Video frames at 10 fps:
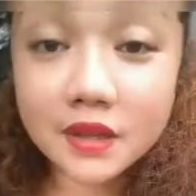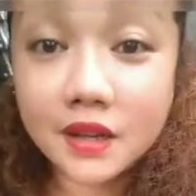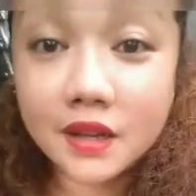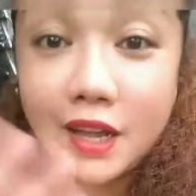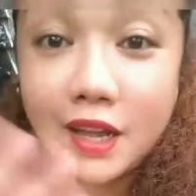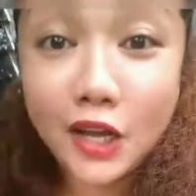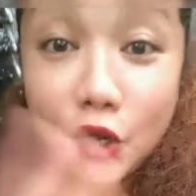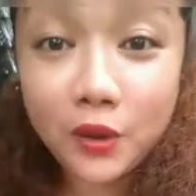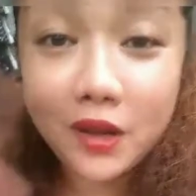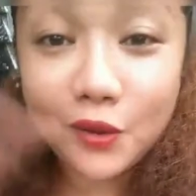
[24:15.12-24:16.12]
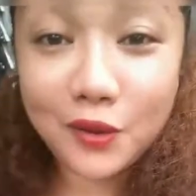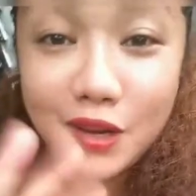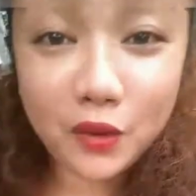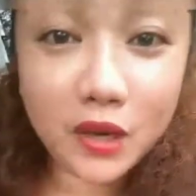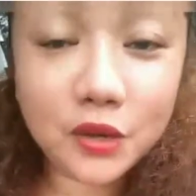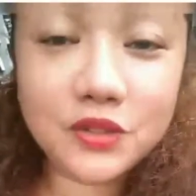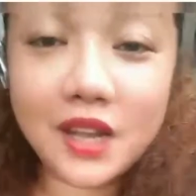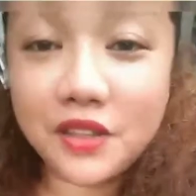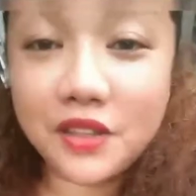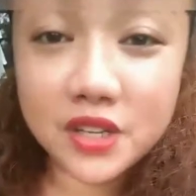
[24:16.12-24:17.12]
Hello,
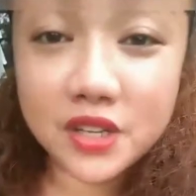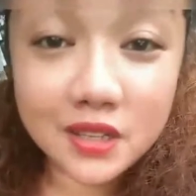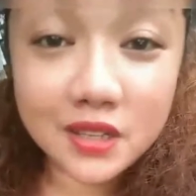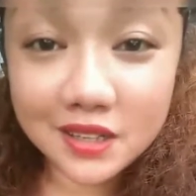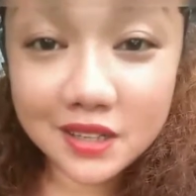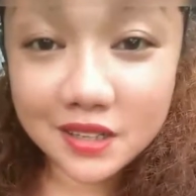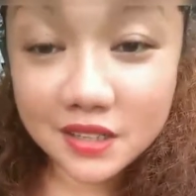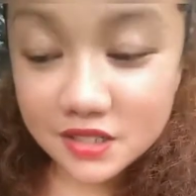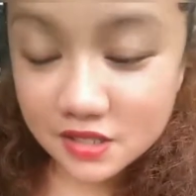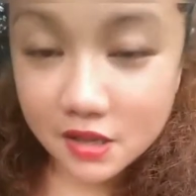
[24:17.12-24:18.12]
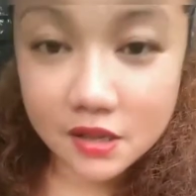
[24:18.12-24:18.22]
Dietry Kids.